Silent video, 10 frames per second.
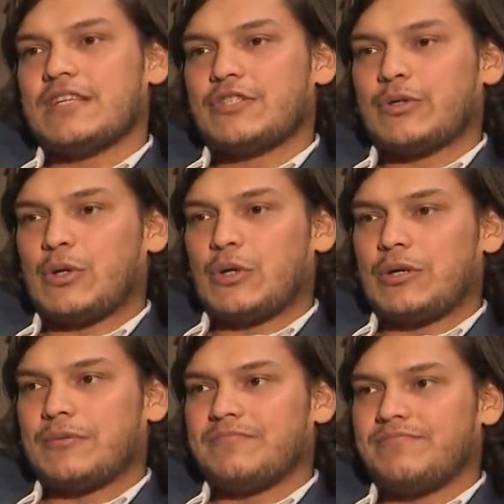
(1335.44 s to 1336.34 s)
so,
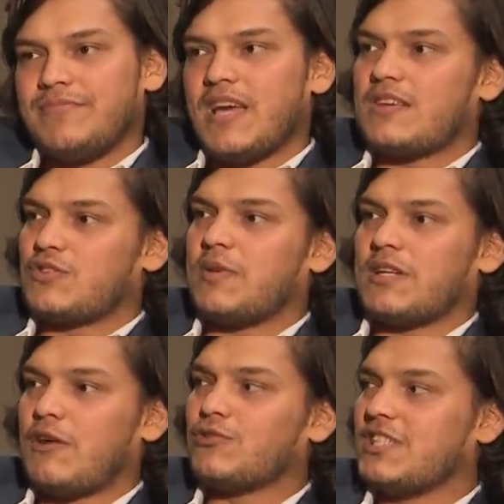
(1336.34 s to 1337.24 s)
yeah, so
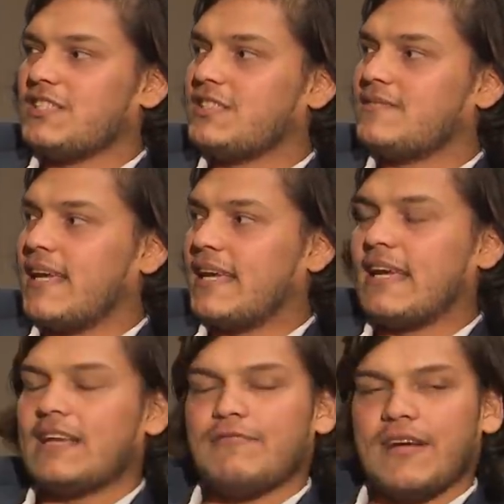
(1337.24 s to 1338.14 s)
but now she's
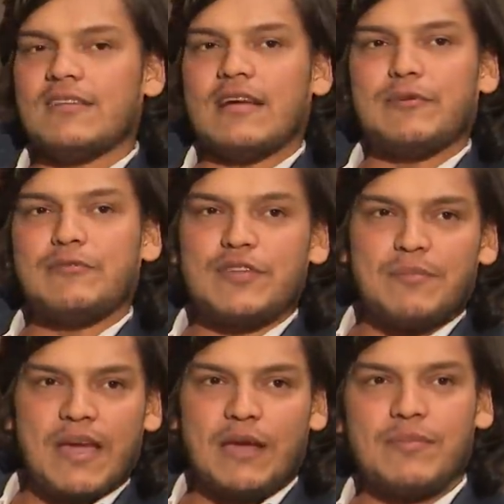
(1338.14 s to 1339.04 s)
taking it well. I mean, with
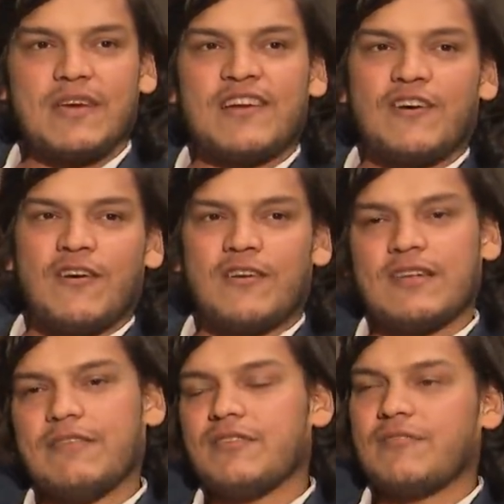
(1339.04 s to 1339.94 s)
the baby and
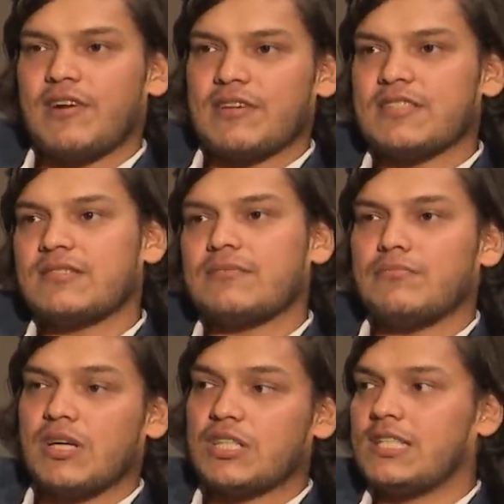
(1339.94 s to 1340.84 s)
all, everyone is
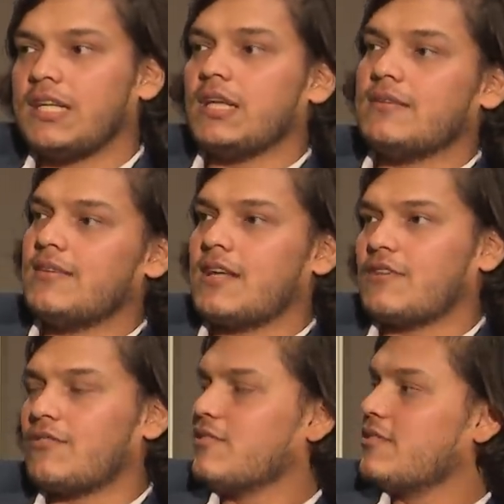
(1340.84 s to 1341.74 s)
merging in and,
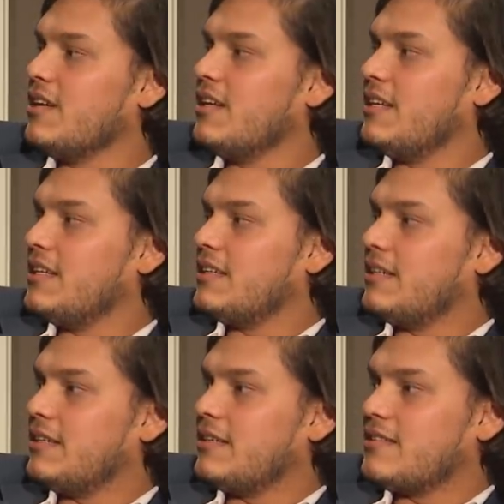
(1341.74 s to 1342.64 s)
you know,
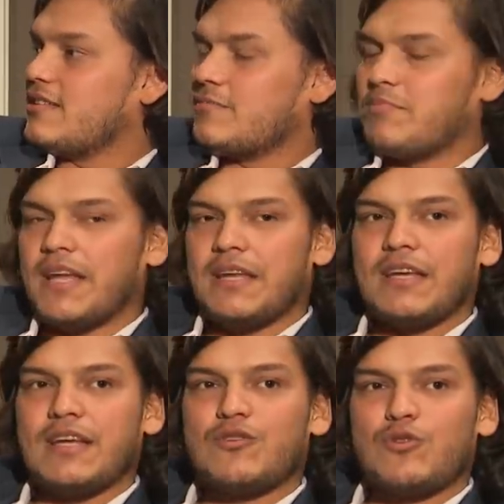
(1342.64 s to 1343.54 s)
Uh,
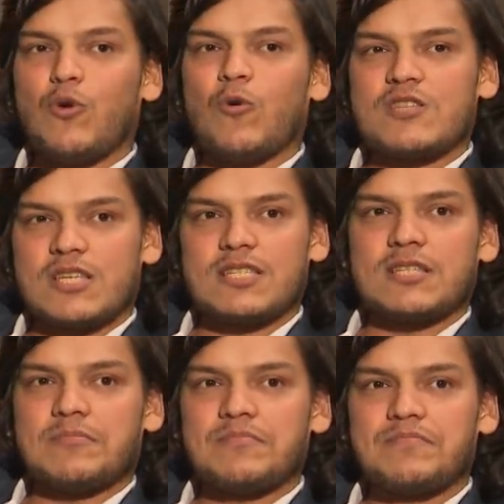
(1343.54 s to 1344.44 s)
blending into the whole
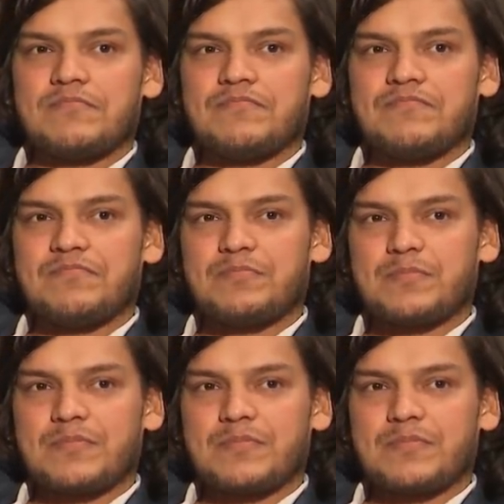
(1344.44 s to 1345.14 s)
system. It's